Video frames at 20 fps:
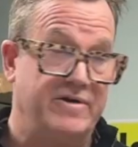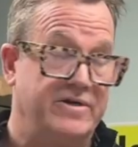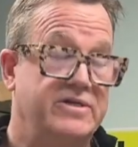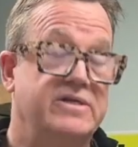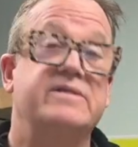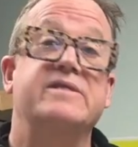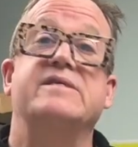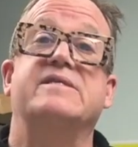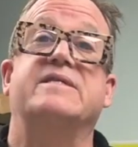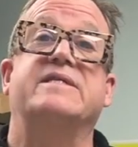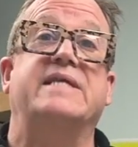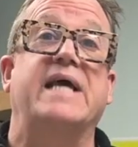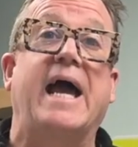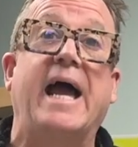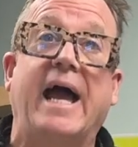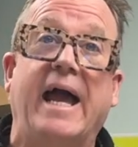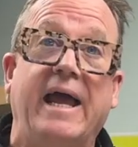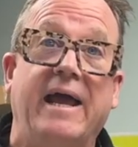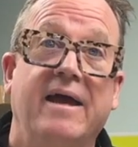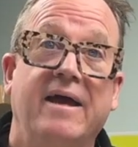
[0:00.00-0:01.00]
And to this
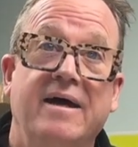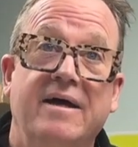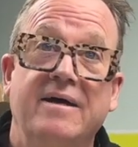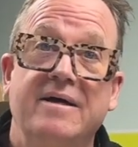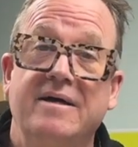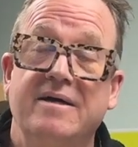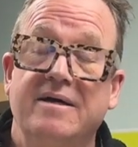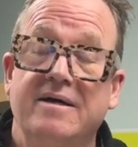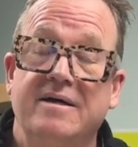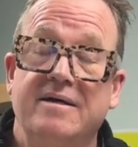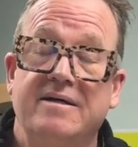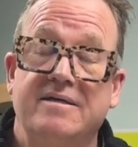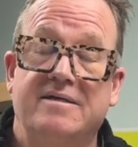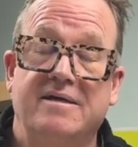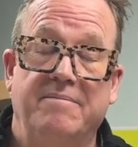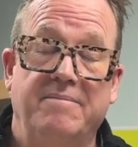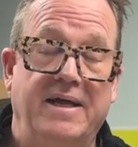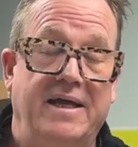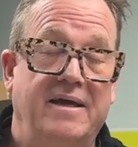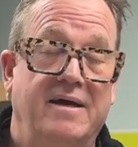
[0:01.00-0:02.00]
day,
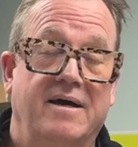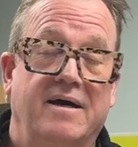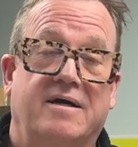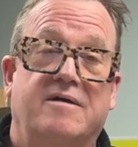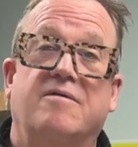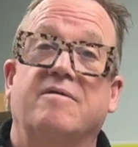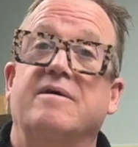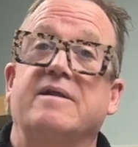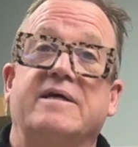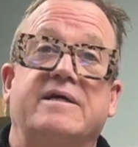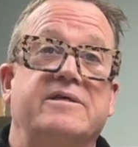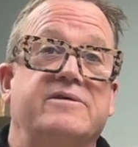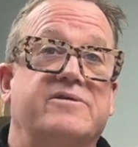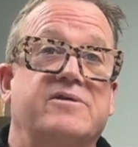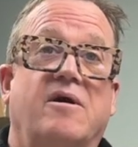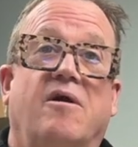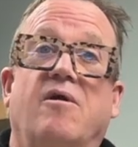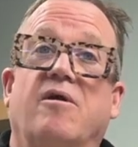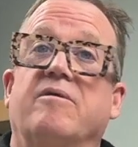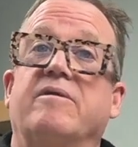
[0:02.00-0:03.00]
Tamiya acrylic is
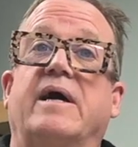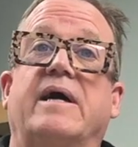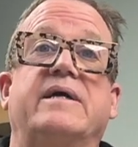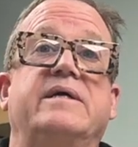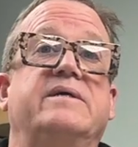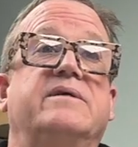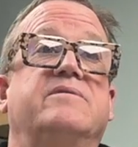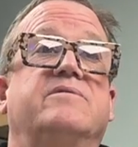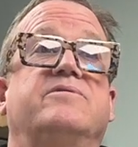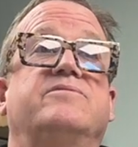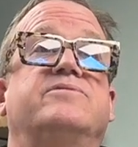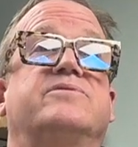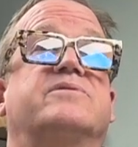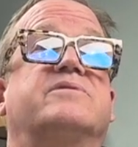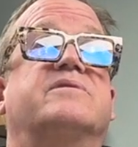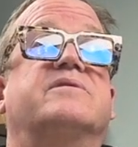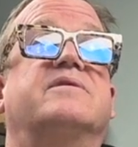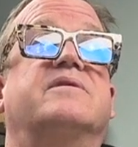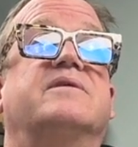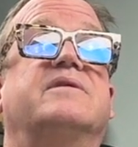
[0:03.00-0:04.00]
all I
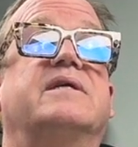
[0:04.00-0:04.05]
use.